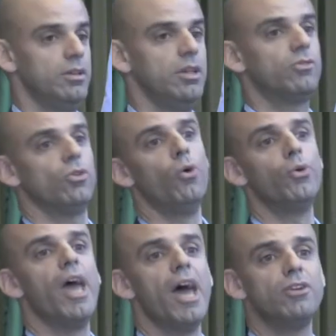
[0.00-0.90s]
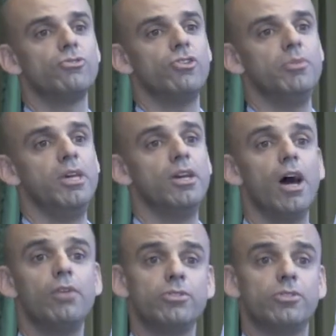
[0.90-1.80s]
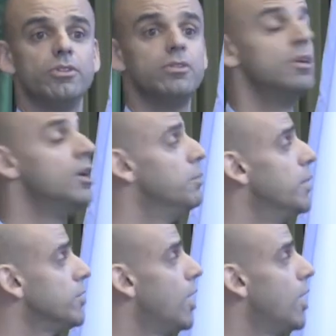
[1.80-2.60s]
its own energy being harvested, but